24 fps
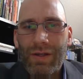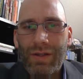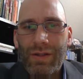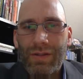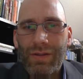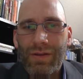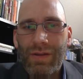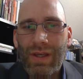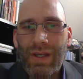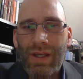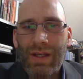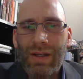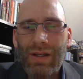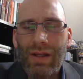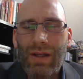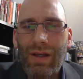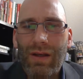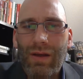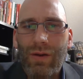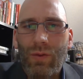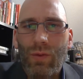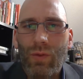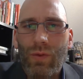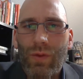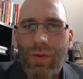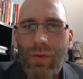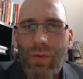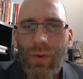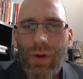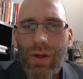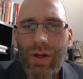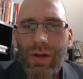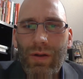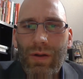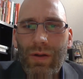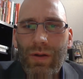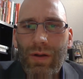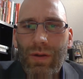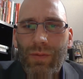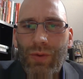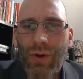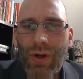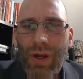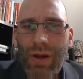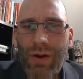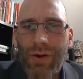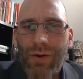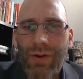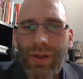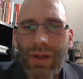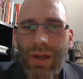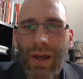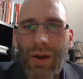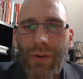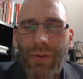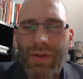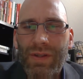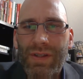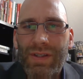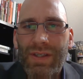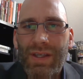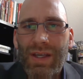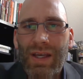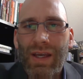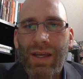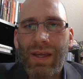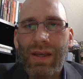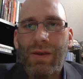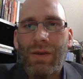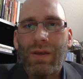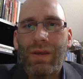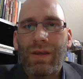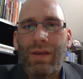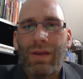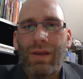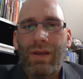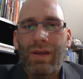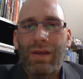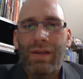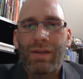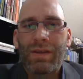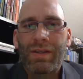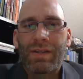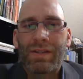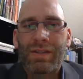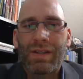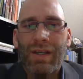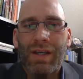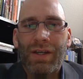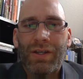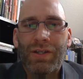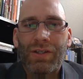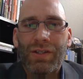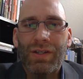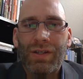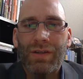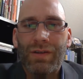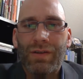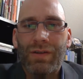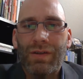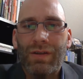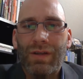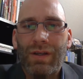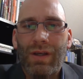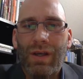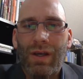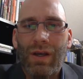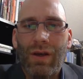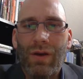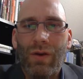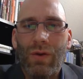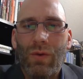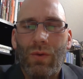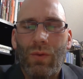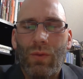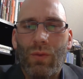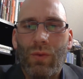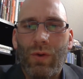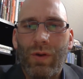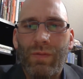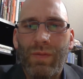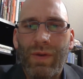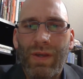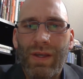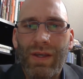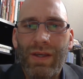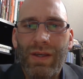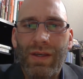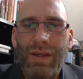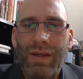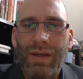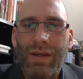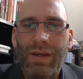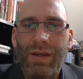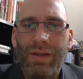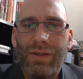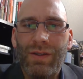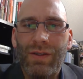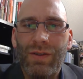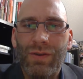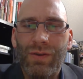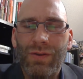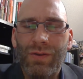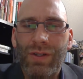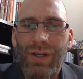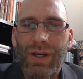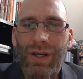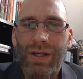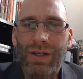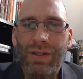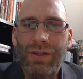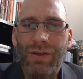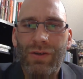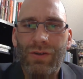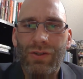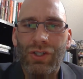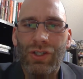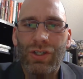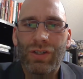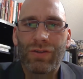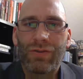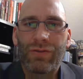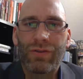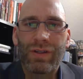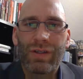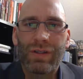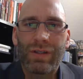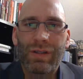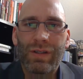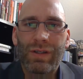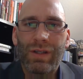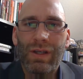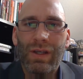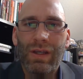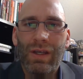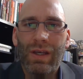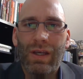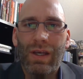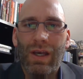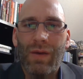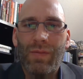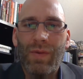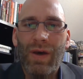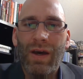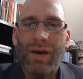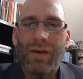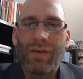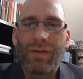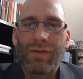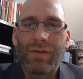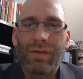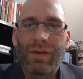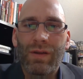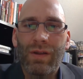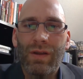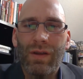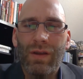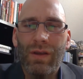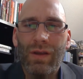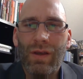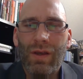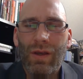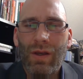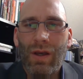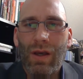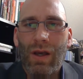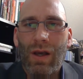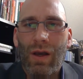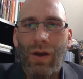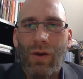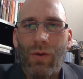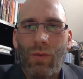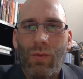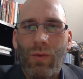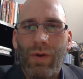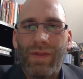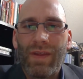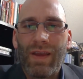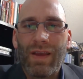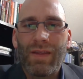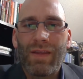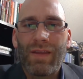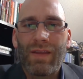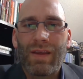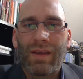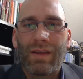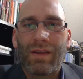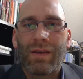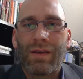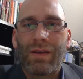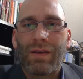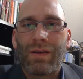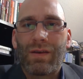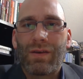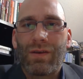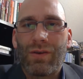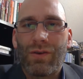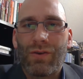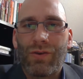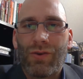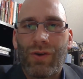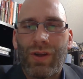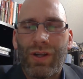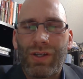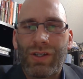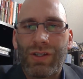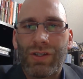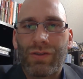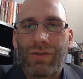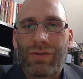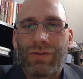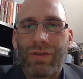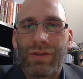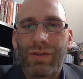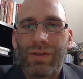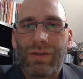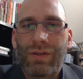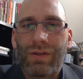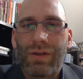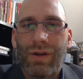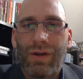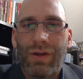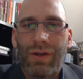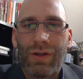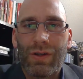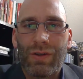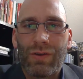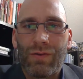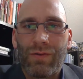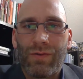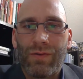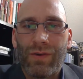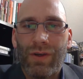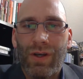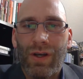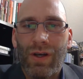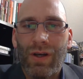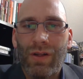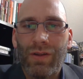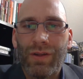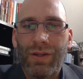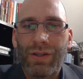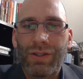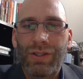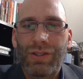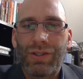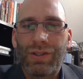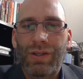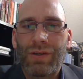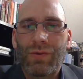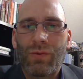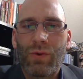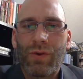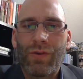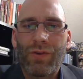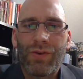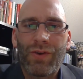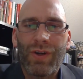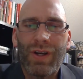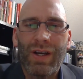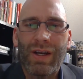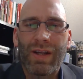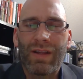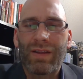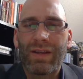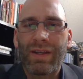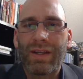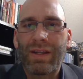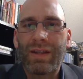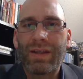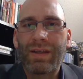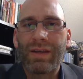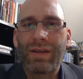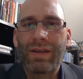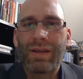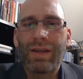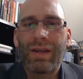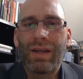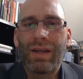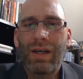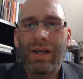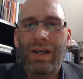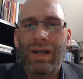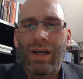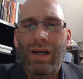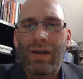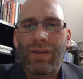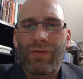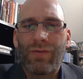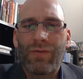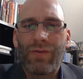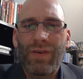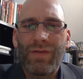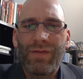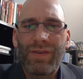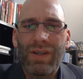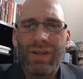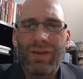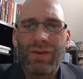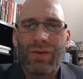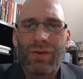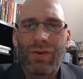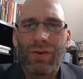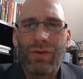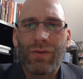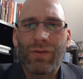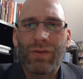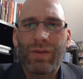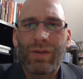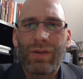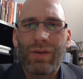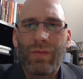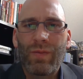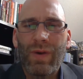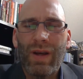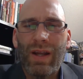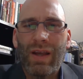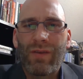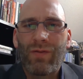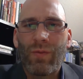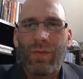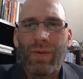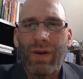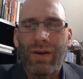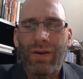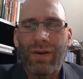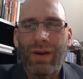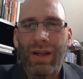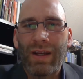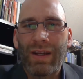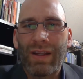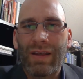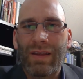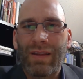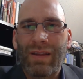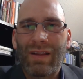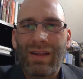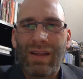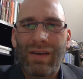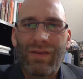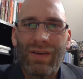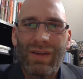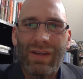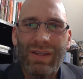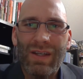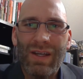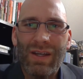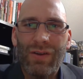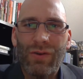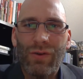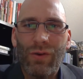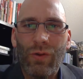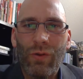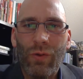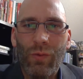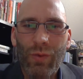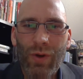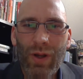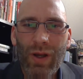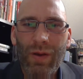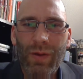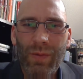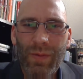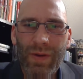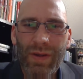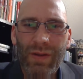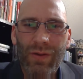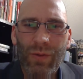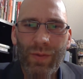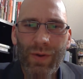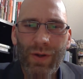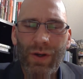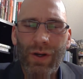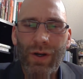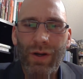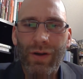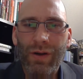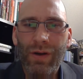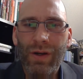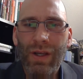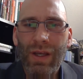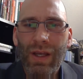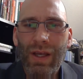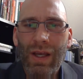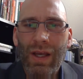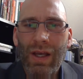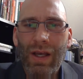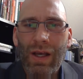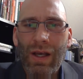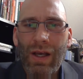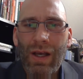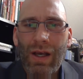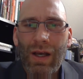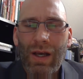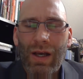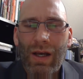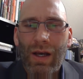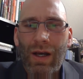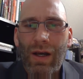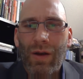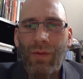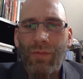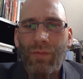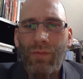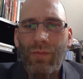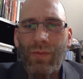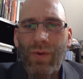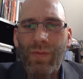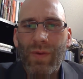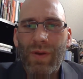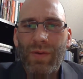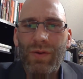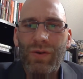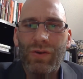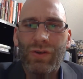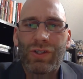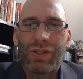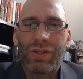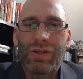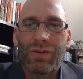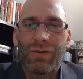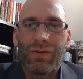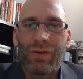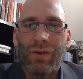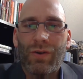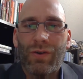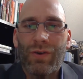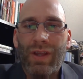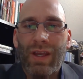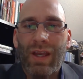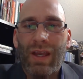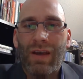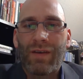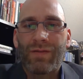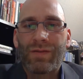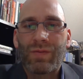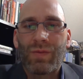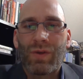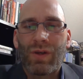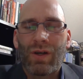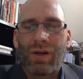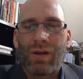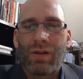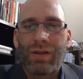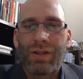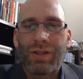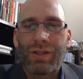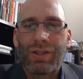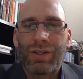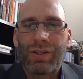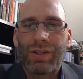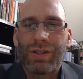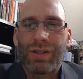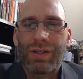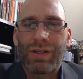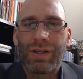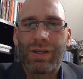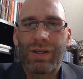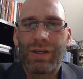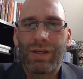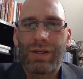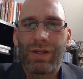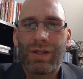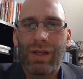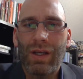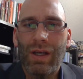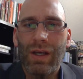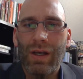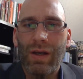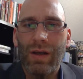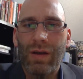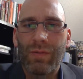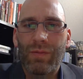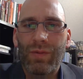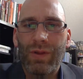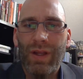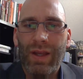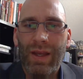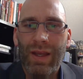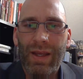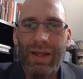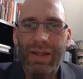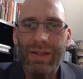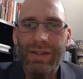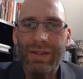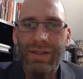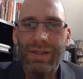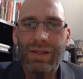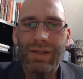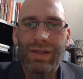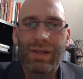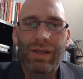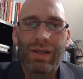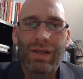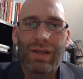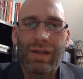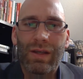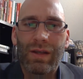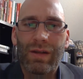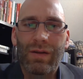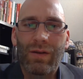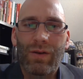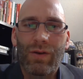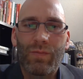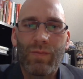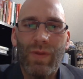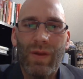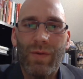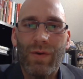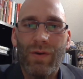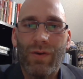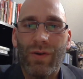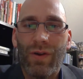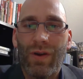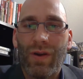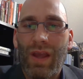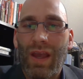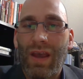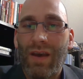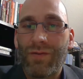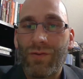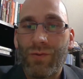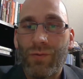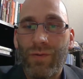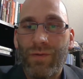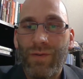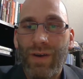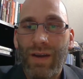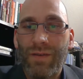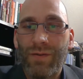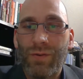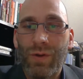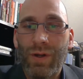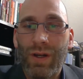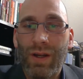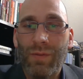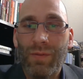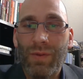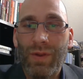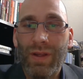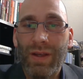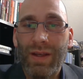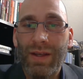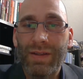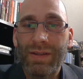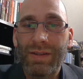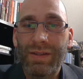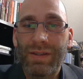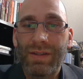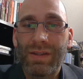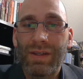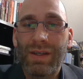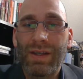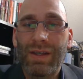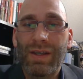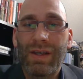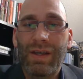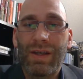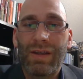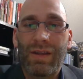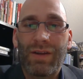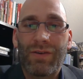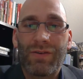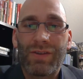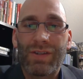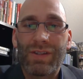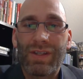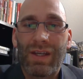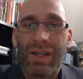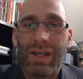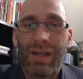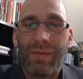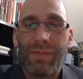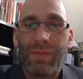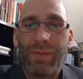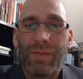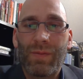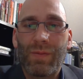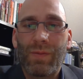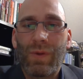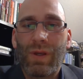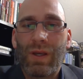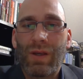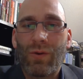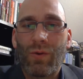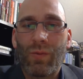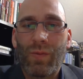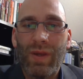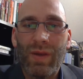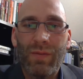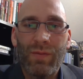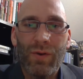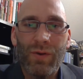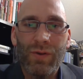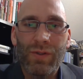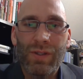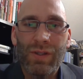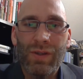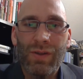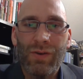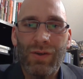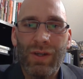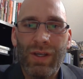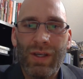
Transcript: So then the one priority I would say in this section would be to talk to your children about what they think your grandchildren are going to do for college and where they're kind of leaning. The 15-year-old, you might have a better idea. The 11 and 10-year-old will probably be a little bit harder. But maybe your children already have some college plans, and maybe already have 529 plans that are set up and will meet most of their